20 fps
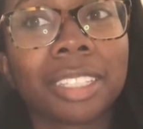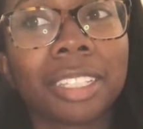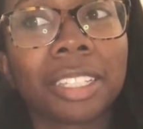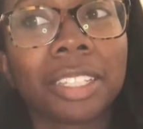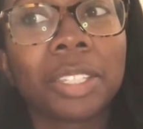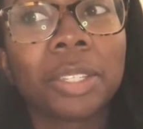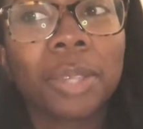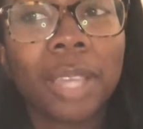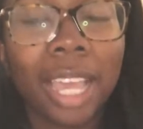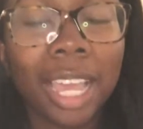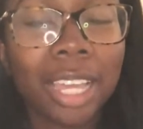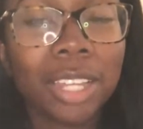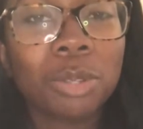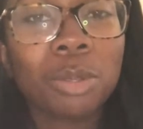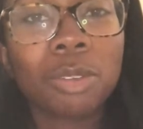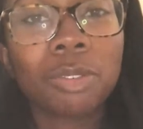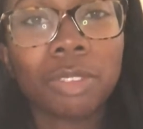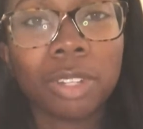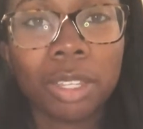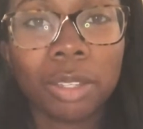you had to
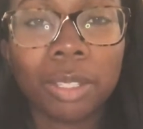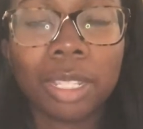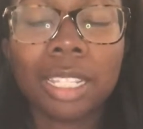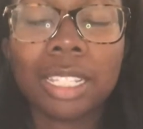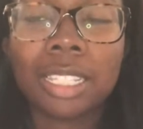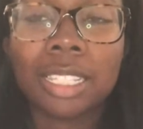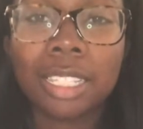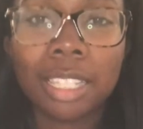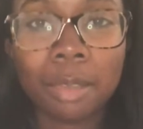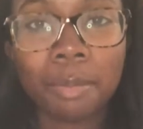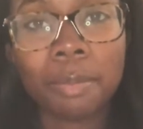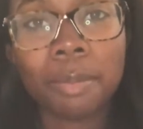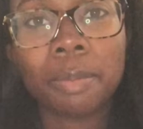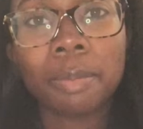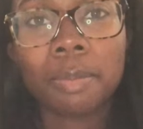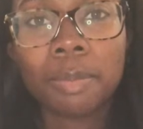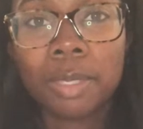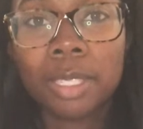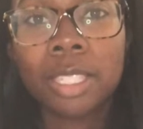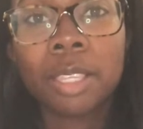have known that
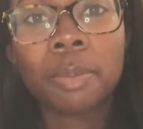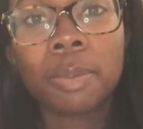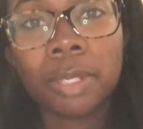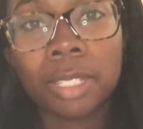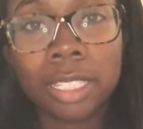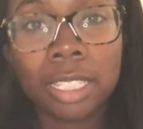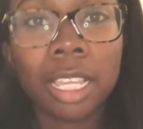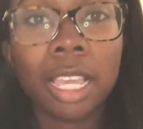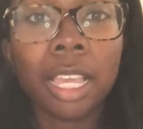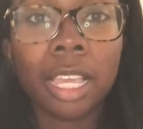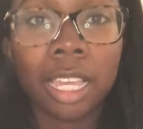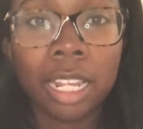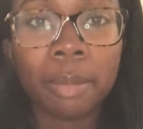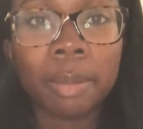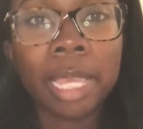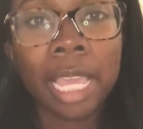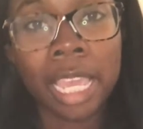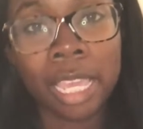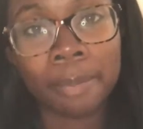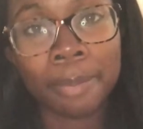there was going to
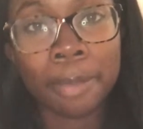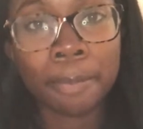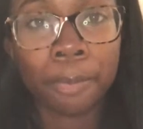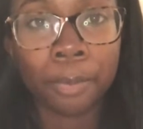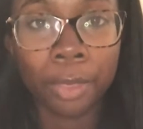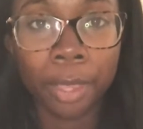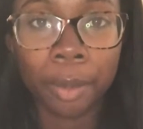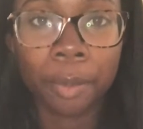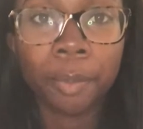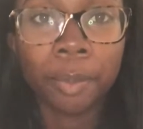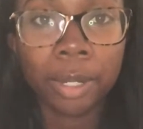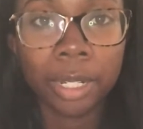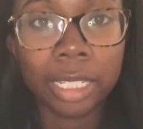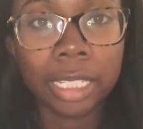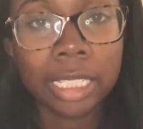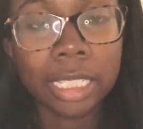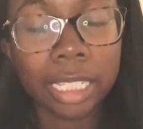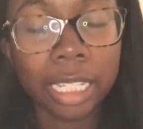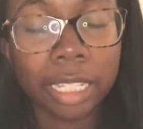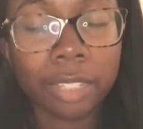be 8 people that
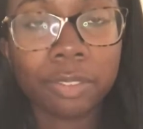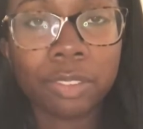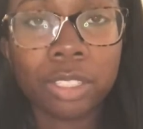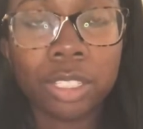weren't safe.